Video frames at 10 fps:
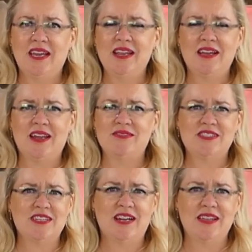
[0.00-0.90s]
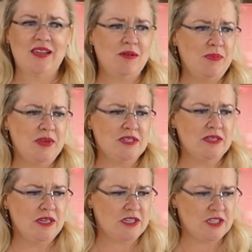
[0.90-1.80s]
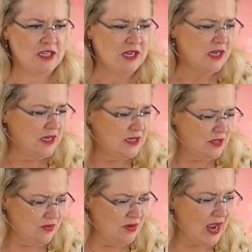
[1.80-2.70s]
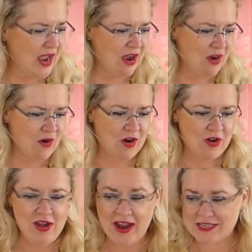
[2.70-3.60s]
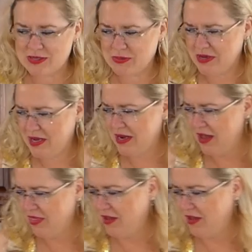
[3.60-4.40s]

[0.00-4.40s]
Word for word: any kind of a side. That would be delish. So now our next one, I